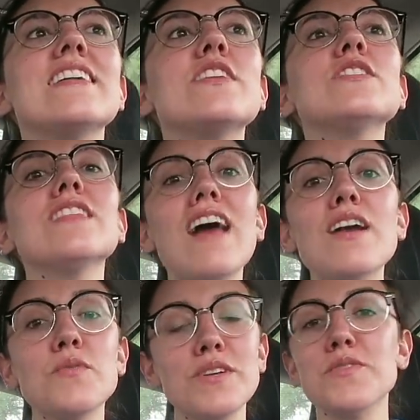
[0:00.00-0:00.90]
there's a
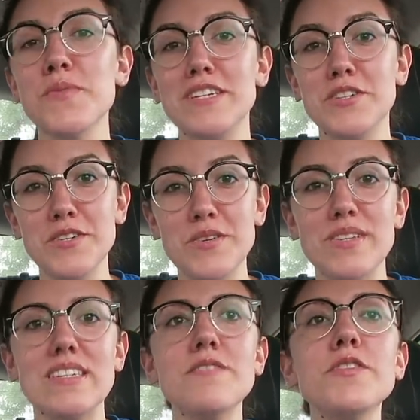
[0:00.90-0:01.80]
lot of different ways you can do
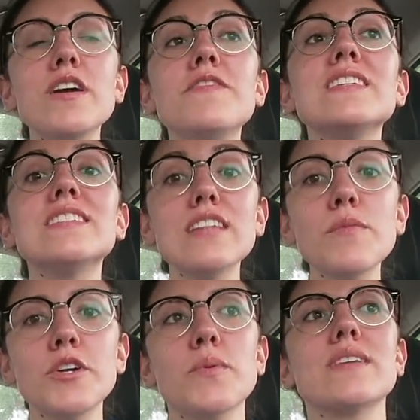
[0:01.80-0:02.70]
this. If it's
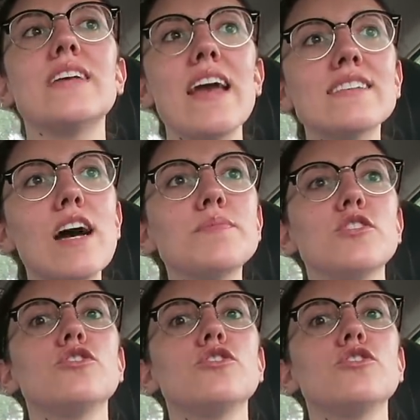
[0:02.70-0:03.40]
summer and you're wearing tank tops,